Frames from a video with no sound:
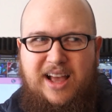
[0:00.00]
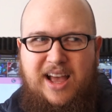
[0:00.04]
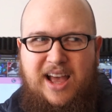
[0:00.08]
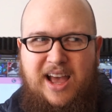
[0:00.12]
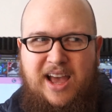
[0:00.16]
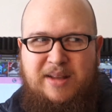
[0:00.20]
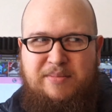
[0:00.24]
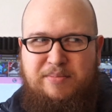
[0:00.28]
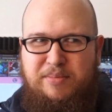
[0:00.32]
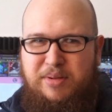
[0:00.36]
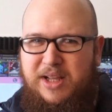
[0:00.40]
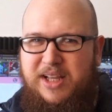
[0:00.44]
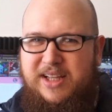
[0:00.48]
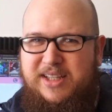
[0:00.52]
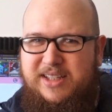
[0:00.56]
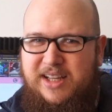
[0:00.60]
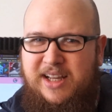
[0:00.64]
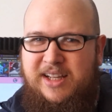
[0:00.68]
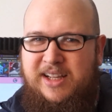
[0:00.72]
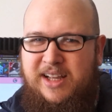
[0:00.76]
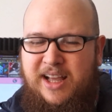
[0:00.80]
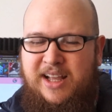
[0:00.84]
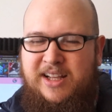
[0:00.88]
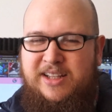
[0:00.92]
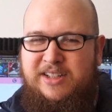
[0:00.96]
and
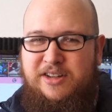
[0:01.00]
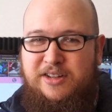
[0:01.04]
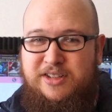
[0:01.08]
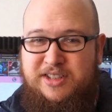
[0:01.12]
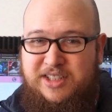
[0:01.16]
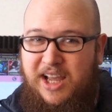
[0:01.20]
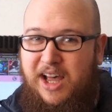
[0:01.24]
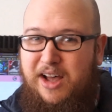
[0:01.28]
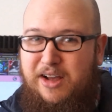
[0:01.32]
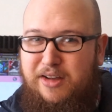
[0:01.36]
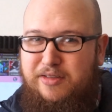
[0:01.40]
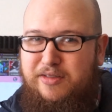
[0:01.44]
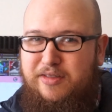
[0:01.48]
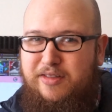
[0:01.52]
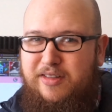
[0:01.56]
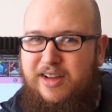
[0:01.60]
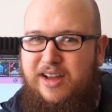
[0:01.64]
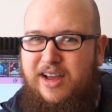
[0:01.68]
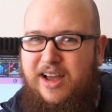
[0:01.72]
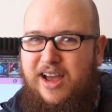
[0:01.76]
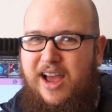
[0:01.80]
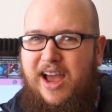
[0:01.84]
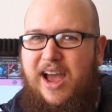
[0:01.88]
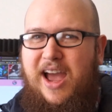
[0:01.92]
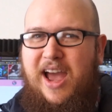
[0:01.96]
yourself,
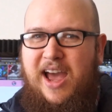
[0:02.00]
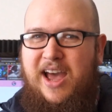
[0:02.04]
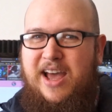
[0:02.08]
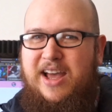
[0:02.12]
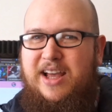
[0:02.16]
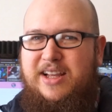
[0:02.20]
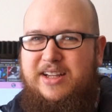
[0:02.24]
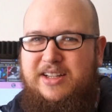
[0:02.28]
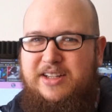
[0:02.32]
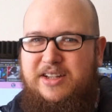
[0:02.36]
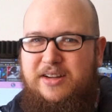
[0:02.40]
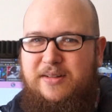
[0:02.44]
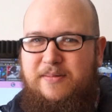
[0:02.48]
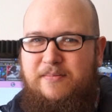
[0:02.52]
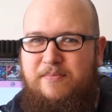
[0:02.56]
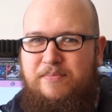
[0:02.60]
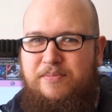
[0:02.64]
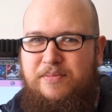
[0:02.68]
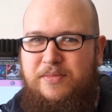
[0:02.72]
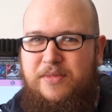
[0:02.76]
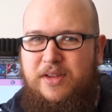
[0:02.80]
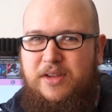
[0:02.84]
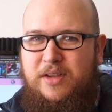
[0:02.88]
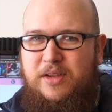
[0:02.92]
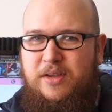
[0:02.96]
and
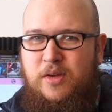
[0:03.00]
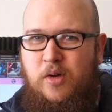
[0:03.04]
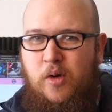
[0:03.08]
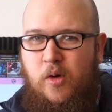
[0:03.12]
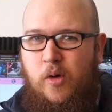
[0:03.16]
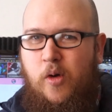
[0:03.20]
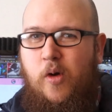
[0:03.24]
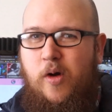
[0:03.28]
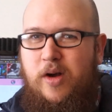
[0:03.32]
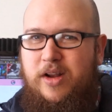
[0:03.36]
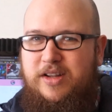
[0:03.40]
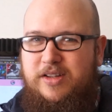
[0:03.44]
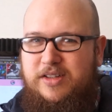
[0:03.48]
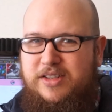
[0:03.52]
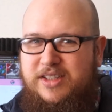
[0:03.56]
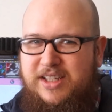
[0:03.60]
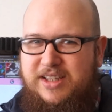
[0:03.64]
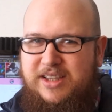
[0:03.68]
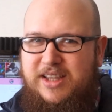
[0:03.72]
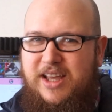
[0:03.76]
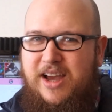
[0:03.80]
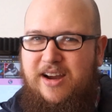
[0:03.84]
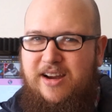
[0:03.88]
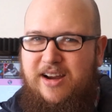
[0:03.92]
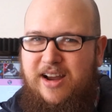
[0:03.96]
you're going to
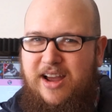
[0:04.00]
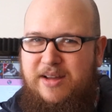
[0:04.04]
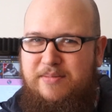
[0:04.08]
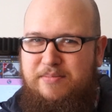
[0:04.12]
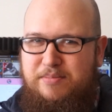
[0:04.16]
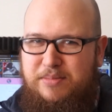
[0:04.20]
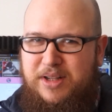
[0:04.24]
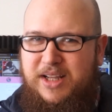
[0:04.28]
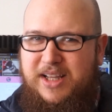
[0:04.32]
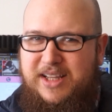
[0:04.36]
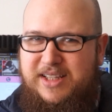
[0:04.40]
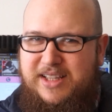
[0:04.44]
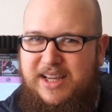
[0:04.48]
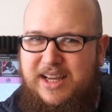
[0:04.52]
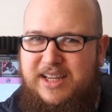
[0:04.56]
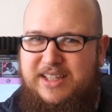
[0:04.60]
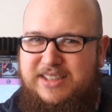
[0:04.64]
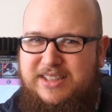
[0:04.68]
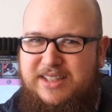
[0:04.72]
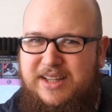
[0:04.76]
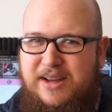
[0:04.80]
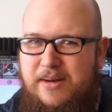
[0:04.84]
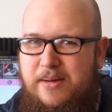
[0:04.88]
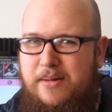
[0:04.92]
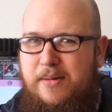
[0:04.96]
sit there and
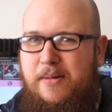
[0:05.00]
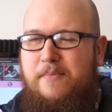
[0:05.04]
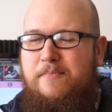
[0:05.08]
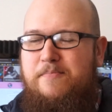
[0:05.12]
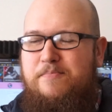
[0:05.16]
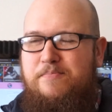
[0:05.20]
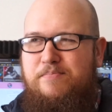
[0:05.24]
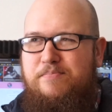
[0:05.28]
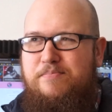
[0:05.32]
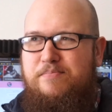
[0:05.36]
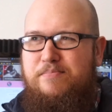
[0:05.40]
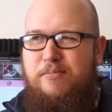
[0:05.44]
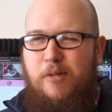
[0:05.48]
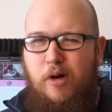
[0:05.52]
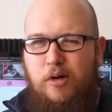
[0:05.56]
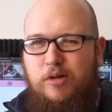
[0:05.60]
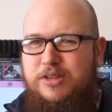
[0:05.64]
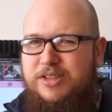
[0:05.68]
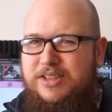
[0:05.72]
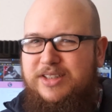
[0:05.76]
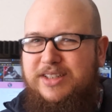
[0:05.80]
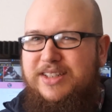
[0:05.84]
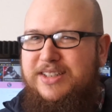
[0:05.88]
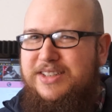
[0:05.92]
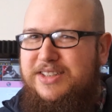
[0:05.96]
playtest
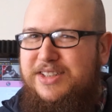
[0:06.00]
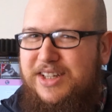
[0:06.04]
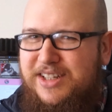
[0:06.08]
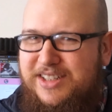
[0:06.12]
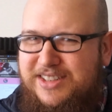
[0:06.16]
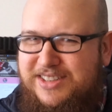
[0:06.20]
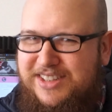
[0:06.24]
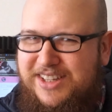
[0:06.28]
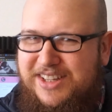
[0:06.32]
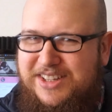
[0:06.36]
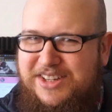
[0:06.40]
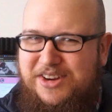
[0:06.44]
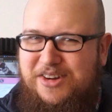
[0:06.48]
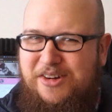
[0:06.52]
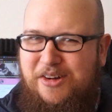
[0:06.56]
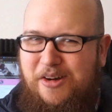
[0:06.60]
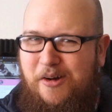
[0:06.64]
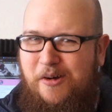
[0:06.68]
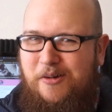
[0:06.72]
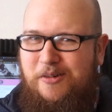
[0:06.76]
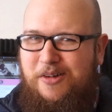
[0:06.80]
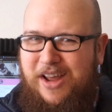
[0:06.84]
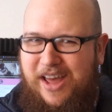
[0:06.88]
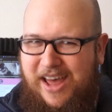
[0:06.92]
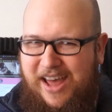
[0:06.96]
mostly just in your
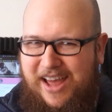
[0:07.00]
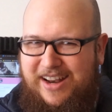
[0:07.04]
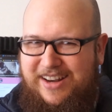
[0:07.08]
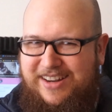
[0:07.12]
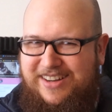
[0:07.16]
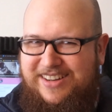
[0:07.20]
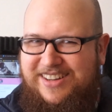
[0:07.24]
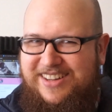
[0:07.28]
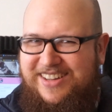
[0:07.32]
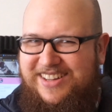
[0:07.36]
own head.